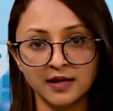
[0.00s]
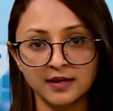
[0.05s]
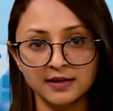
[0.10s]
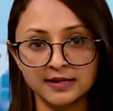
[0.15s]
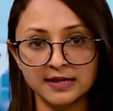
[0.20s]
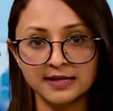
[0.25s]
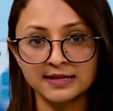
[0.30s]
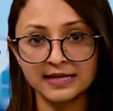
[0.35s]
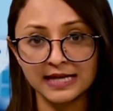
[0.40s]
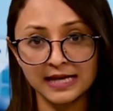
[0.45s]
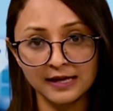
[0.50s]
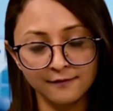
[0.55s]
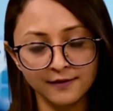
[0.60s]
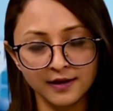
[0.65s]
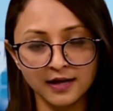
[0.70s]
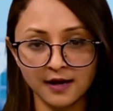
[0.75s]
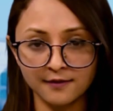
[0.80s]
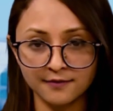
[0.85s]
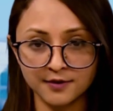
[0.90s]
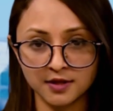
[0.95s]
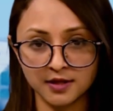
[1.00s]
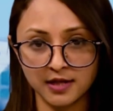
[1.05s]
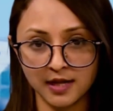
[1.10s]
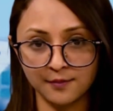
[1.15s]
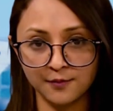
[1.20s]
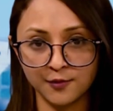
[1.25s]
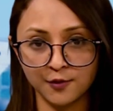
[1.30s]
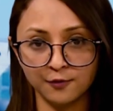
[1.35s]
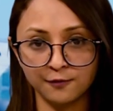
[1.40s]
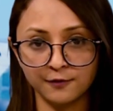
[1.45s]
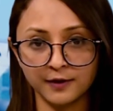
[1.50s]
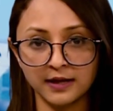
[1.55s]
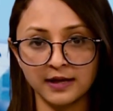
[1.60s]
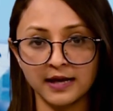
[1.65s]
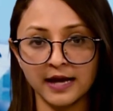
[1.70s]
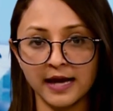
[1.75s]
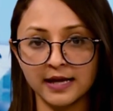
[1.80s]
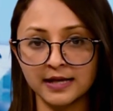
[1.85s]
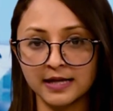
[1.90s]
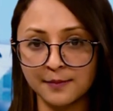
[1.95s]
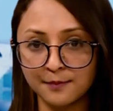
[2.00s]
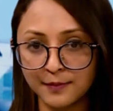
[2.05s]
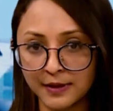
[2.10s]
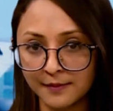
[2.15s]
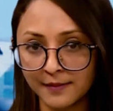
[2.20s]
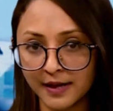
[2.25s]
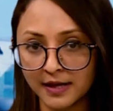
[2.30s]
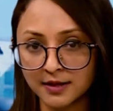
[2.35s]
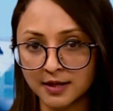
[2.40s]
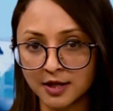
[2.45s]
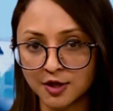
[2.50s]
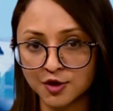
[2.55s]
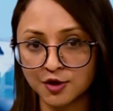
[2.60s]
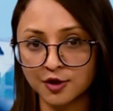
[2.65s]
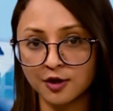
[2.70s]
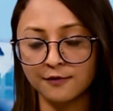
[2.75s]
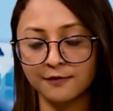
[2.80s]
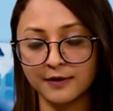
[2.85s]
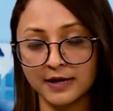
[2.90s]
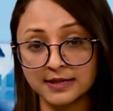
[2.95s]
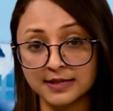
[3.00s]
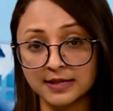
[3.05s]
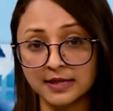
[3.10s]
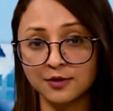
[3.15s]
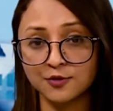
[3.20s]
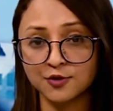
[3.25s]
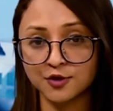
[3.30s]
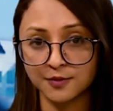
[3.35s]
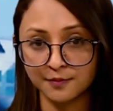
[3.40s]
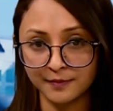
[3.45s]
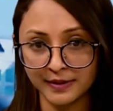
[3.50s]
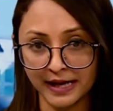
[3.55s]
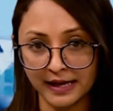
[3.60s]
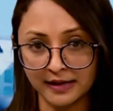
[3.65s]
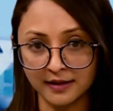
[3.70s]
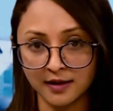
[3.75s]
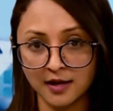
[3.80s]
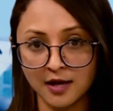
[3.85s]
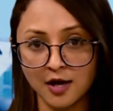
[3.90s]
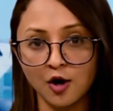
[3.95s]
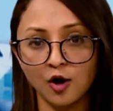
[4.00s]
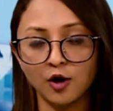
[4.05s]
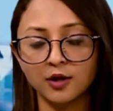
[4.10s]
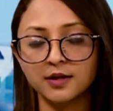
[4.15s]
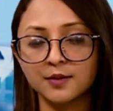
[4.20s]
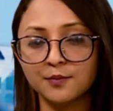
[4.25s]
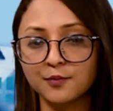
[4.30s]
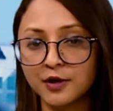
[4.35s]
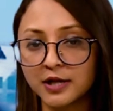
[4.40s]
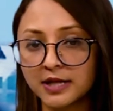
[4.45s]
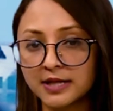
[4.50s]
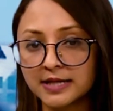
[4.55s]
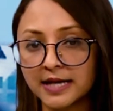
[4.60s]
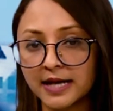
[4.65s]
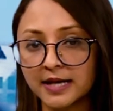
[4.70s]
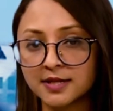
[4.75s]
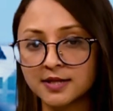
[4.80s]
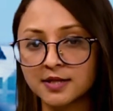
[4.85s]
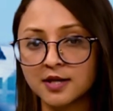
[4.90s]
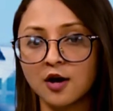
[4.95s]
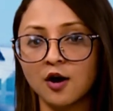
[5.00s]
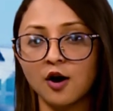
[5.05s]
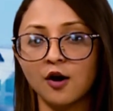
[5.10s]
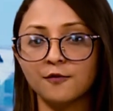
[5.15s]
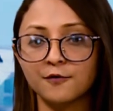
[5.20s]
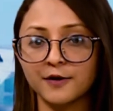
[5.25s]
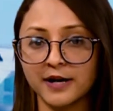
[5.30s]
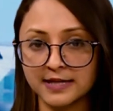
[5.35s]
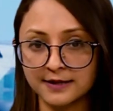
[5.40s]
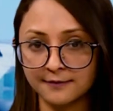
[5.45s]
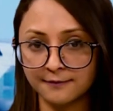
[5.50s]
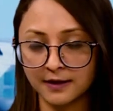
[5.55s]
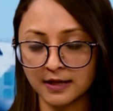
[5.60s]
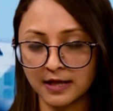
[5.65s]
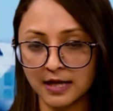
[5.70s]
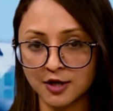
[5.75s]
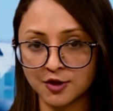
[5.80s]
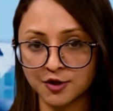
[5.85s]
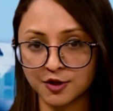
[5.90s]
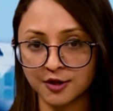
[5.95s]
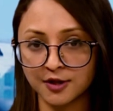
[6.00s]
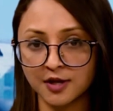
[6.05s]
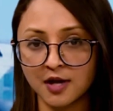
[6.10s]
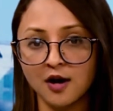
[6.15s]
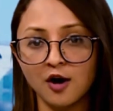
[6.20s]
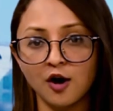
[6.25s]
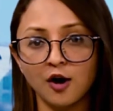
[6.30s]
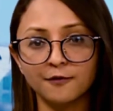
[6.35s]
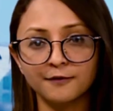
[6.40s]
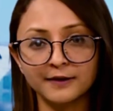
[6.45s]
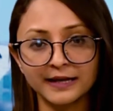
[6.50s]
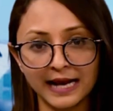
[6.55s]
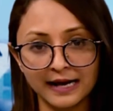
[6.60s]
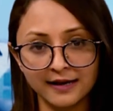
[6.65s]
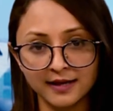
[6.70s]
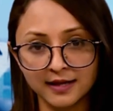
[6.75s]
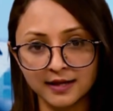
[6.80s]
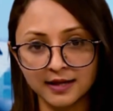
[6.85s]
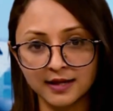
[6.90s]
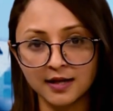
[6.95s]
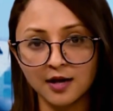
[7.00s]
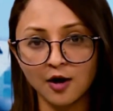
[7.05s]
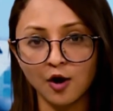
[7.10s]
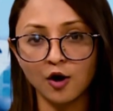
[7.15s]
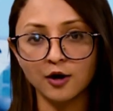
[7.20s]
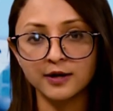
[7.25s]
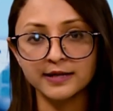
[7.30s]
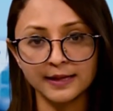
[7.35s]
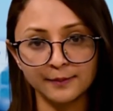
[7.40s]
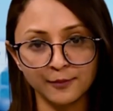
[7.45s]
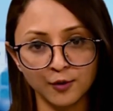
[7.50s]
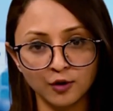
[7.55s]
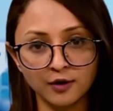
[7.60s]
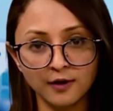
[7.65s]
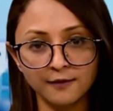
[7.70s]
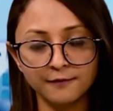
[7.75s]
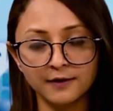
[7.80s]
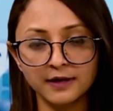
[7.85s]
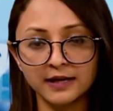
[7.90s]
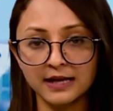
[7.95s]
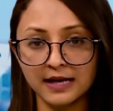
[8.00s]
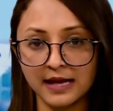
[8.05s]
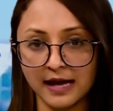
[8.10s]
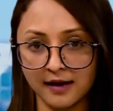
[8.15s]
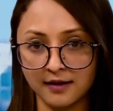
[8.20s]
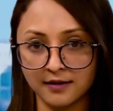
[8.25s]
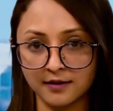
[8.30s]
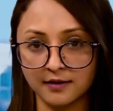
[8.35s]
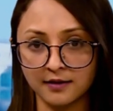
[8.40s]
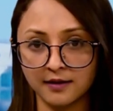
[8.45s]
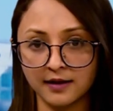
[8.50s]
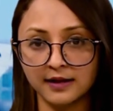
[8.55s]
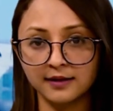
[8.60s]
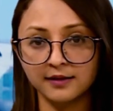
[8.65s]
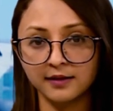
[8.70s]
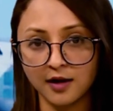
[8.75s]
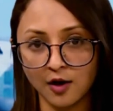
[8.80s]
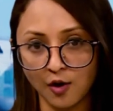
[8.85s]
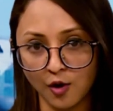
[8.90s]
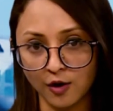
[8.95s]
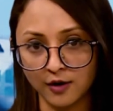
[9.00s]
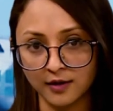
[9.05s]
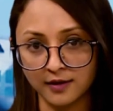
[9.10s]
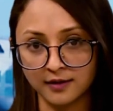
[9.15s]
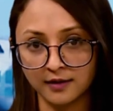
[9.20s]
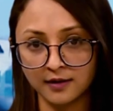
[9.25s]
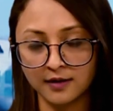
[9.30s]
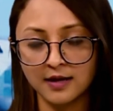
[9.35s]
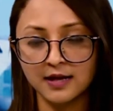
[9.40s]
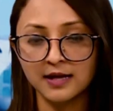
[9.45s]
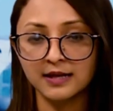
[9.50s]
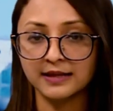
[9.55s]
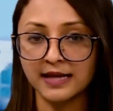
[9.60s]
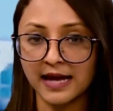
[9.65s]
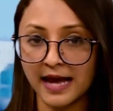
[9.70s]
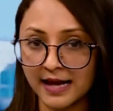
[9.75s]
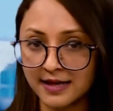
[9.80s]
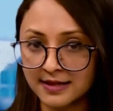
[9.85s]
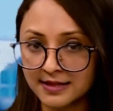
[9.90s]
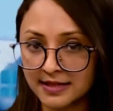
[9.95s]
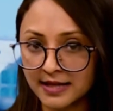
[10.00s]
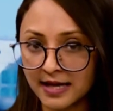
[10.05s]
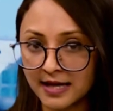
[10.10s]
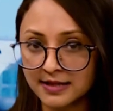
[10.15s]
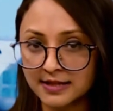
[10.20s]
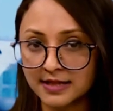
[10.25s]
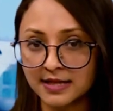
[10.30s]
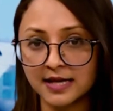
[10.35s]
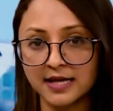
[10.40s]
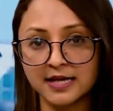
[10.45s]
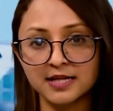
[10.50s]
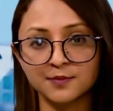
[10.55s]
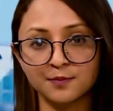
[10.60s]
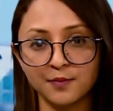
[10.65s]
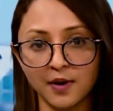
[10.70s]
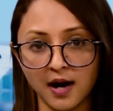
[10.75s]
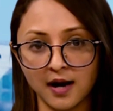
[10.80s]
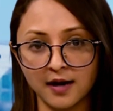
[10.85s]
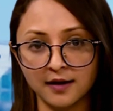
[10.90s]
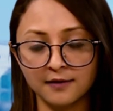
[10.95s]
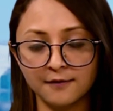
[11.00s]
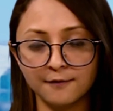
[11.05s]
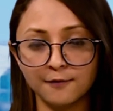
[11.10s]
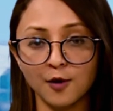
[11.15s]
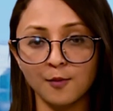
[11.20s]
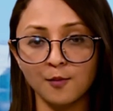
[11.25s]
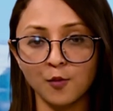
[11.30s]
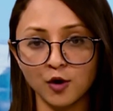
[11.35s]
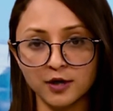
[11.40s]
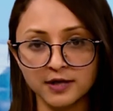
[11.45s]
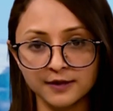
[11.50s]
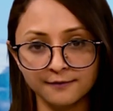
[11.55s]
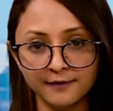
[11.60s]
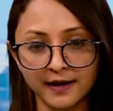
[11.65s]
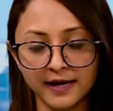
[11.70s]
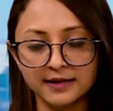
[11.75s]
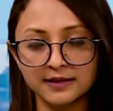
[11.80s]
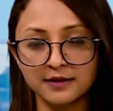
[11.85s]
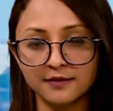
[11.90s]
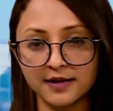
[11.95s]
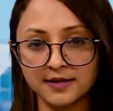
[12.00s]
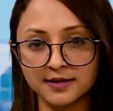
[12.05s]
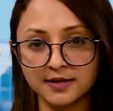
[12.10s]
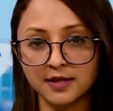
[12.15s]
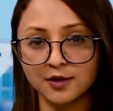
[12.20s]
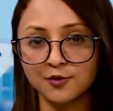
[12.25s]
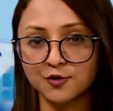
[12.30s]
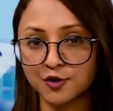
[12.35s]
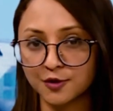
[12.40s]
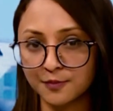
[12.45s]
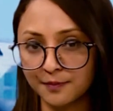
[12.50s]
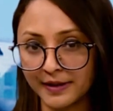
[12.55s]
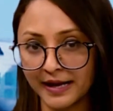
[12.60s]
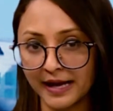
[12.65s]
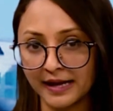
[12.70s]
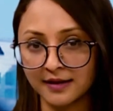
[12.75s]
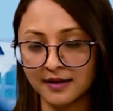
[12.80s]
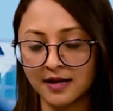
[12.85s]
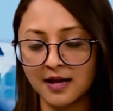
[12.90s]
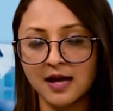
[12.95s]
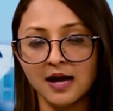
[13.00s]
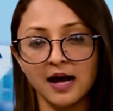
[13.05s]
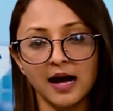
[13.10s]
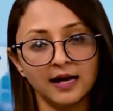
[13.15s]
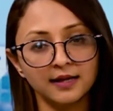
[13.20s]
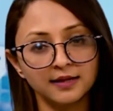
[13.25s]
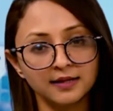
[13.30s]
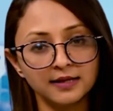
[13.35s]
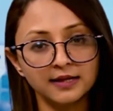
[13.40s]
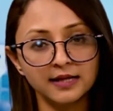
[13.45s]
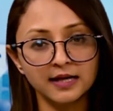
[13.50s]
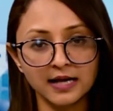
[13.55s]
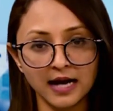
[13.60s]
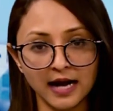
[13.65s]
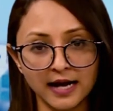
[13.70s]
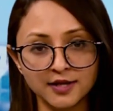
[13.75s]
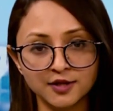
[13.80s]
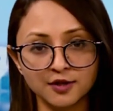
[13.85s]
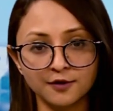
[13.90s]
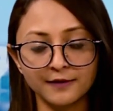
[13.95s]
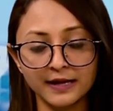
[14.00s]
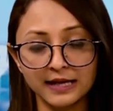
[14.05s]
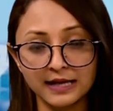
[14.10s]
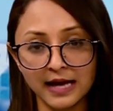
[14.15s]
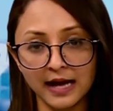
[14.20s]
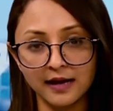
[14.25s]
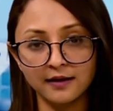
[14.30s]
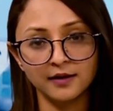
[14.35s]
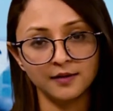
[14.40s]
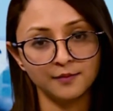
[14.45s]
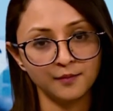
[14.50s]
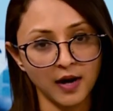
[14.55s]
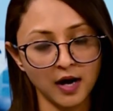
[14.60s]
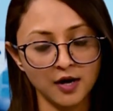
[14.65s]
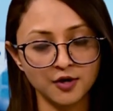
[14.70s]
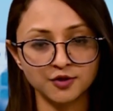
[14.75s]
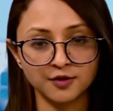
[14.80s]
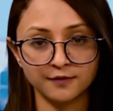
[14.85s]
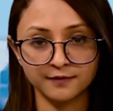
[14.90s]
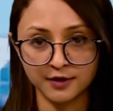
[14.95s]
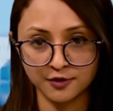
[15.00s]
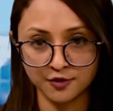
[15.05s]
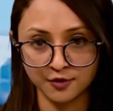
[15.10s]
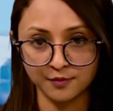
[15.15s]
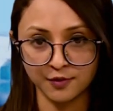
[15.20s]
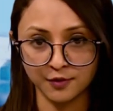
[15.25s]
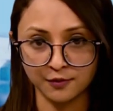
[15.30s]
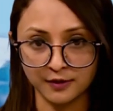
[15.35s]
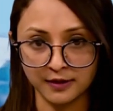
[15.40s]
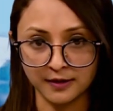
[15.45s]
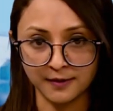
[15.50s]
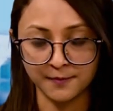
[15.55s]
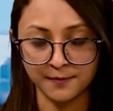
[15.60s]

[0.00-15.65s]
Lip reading: Thus, even after the approval and implementation of resolution plan on the pretext of ratification of clerical or typographical error in the order, the NCLT is barred from modifying the resolution plan under the guise of inherent powers of the tribunal.